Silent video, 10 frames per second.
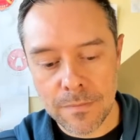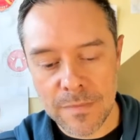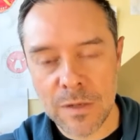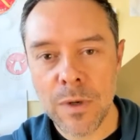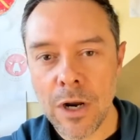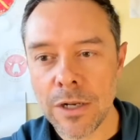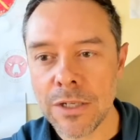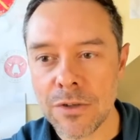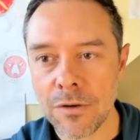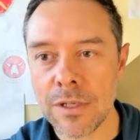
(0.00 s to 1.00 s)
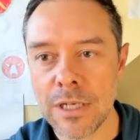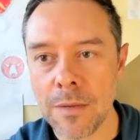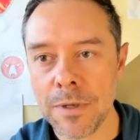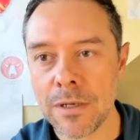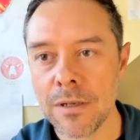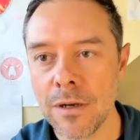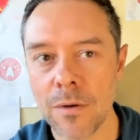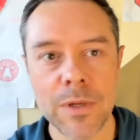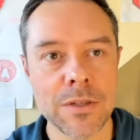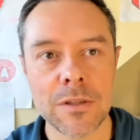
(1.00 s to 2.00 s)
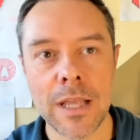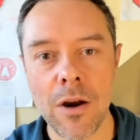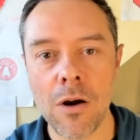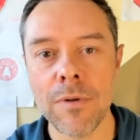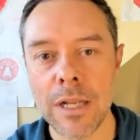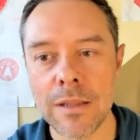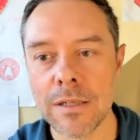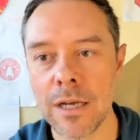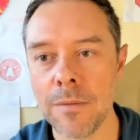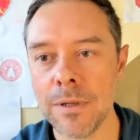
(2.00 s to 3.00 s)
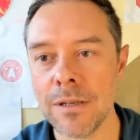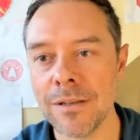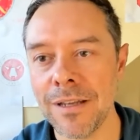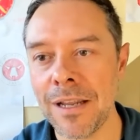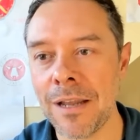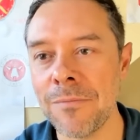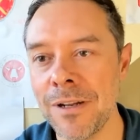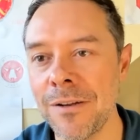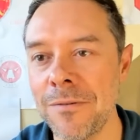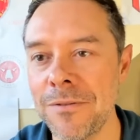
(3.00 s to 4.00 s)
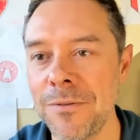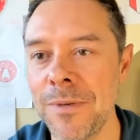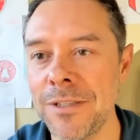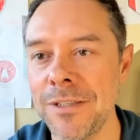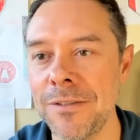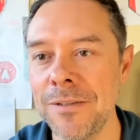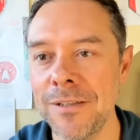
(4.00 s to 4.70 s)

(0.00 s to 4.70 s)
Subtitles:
did we already start the topic? Are we like already in the topic? I don't want to go too much into it.